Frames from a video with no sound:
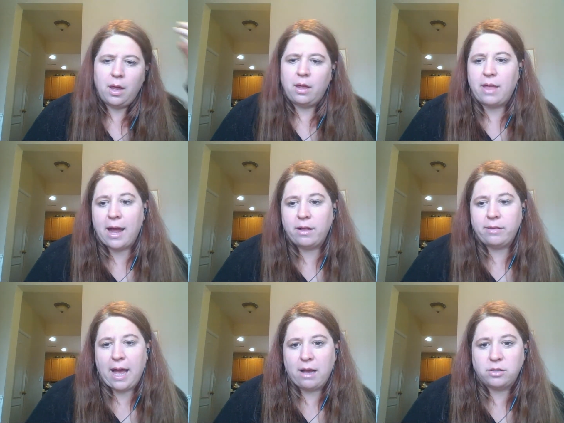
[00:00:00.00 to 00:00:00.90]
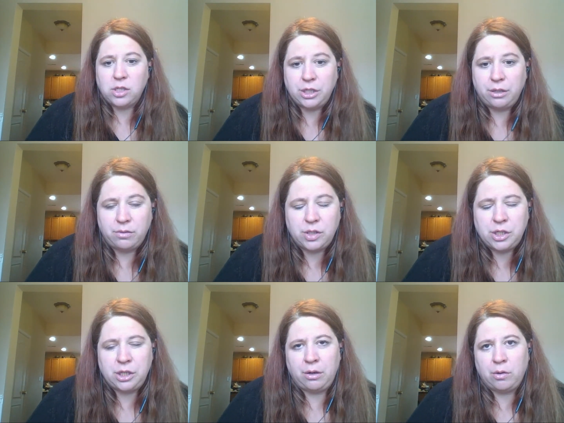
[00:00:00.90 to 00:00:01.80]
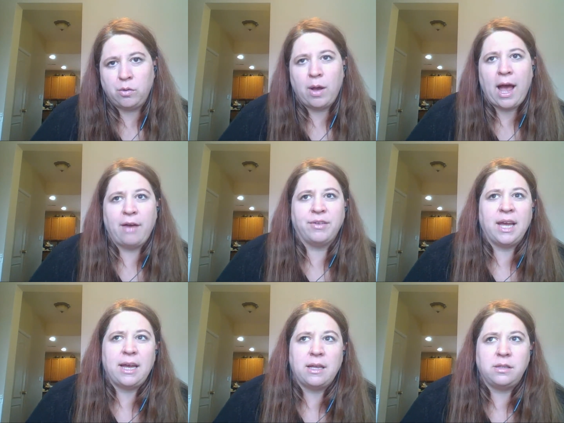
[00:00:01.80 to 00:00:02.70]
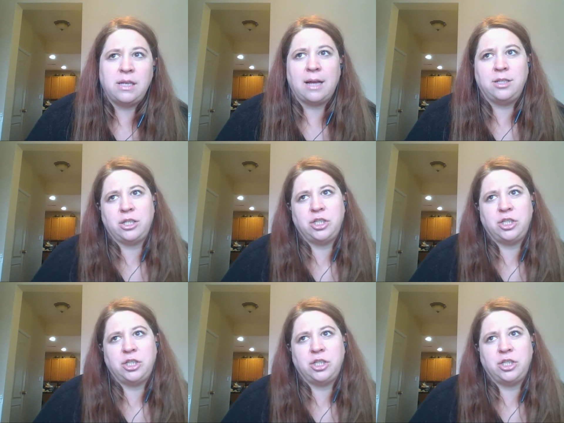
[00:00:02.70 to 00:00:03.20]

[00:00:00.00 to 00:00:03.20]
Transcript: That allows you to have kids not just